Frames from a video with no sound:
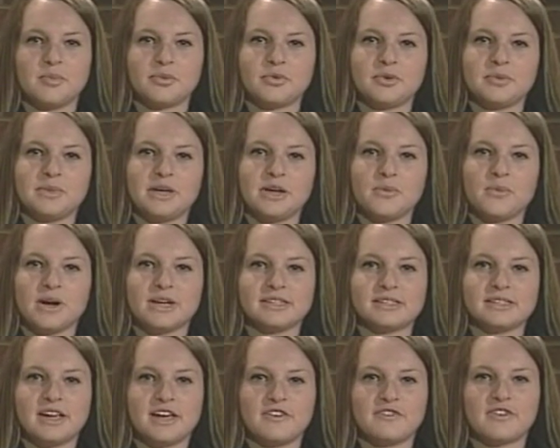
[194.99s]
will meet
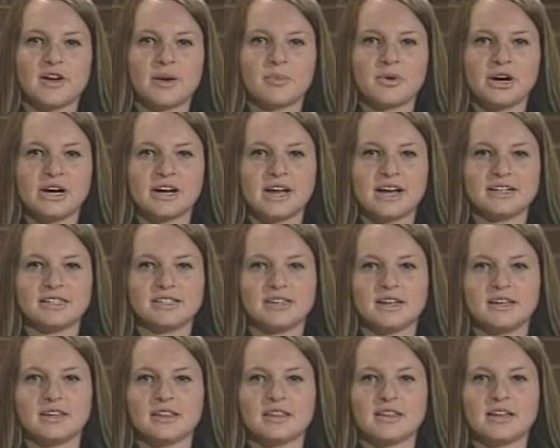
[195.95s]
Wednesday, February
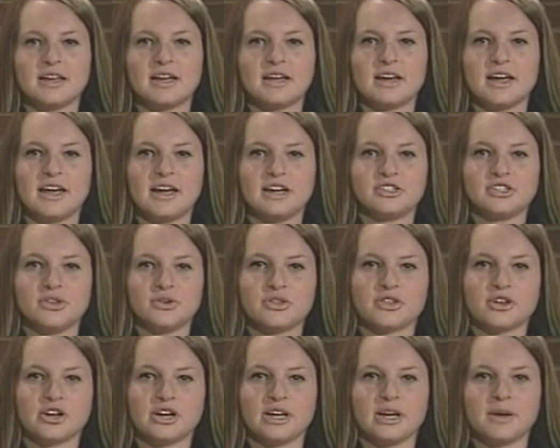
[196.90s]
19th in
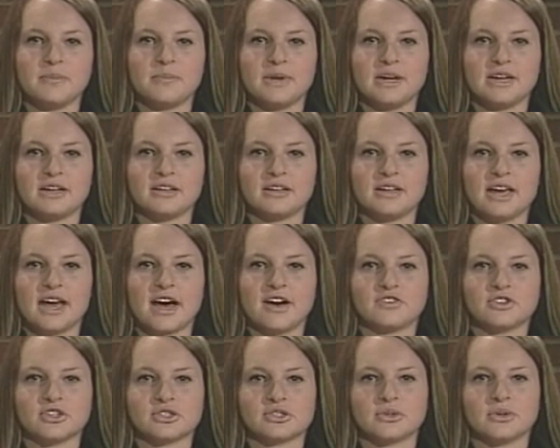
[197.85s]
A230 immediately
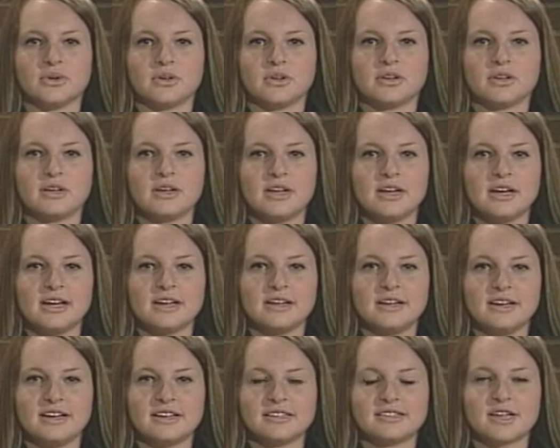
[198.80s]
after school.
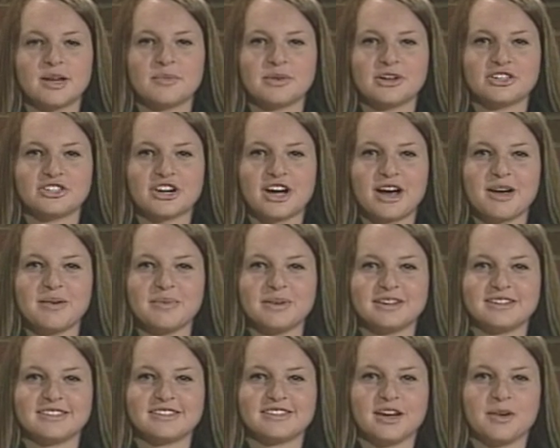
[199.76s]
Need a summer
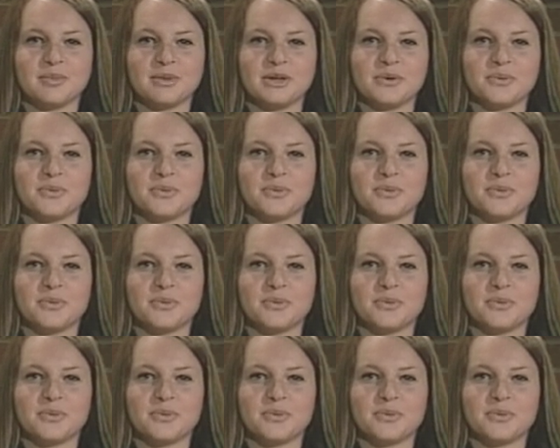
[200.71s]
job? Dublin